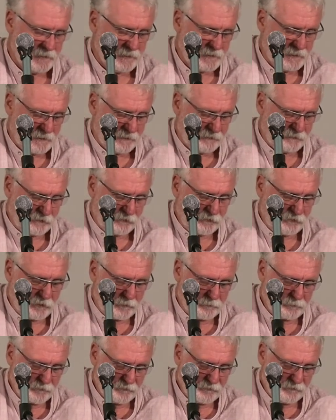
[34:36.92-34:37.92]
So I
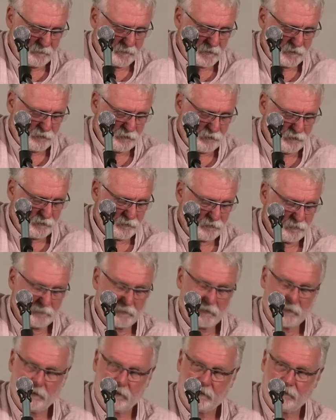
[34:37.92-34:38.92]
stopped off at my church on
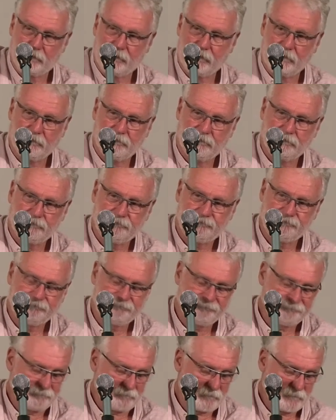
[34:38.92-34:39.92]
my way from
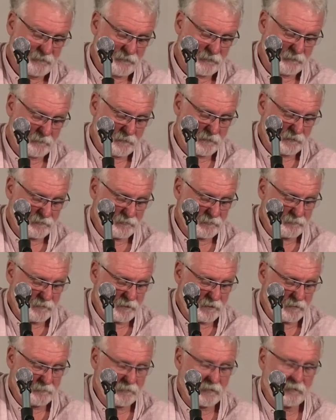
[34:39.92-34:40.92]

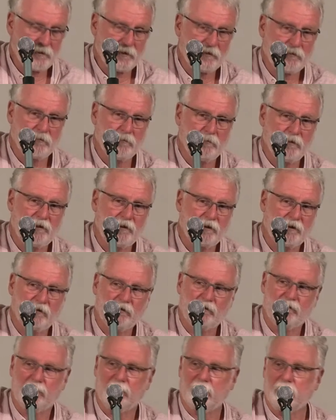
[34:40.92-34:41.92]
Mozambique on my way to America to
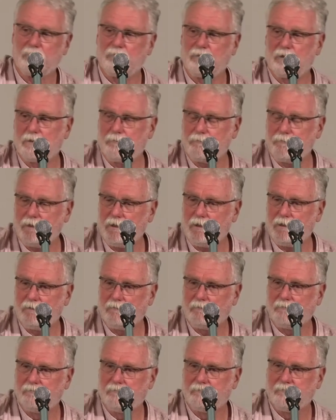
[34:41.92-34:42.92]
tell them where I'd been,
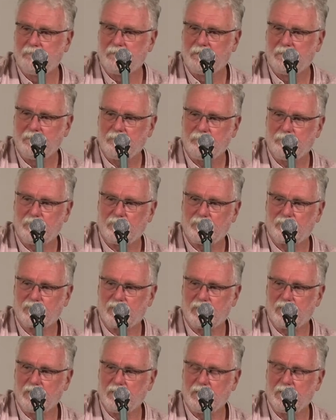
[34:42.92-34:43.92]
where I was
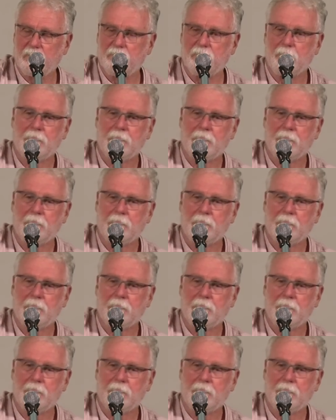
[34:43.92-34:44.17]
going.